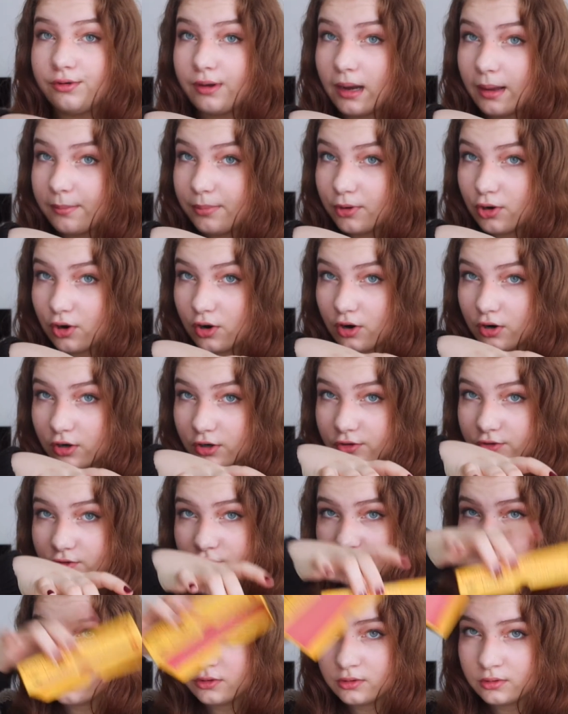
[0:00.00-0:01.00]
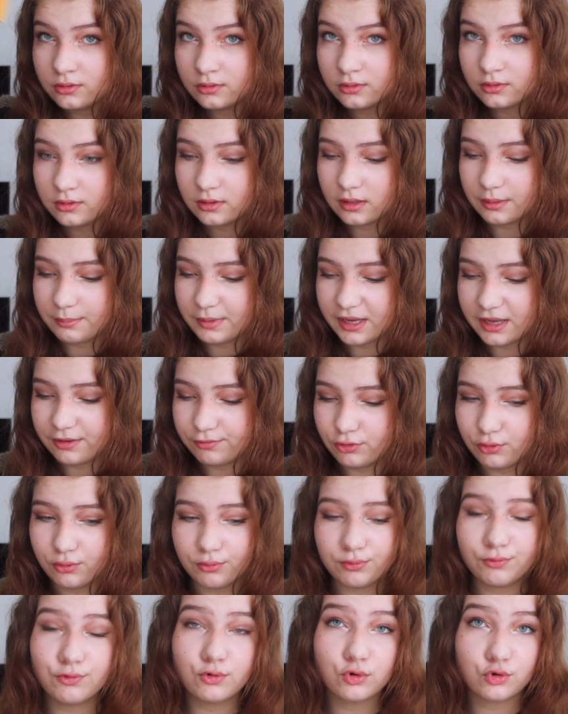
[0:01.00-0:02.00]
grab a card. Let me give you
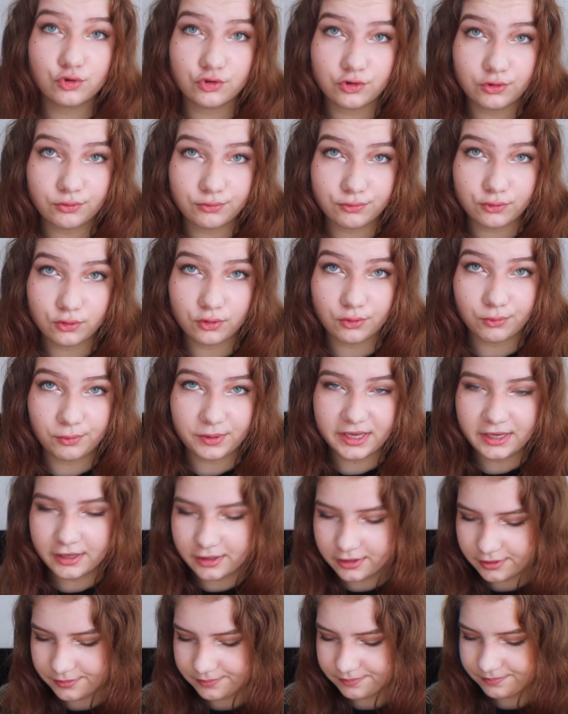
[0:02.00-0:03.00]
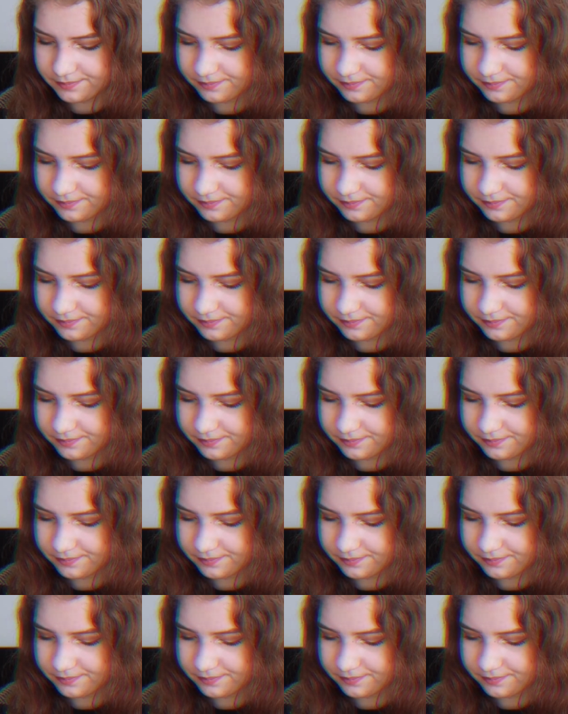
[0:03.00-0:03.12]
a fortune for the week.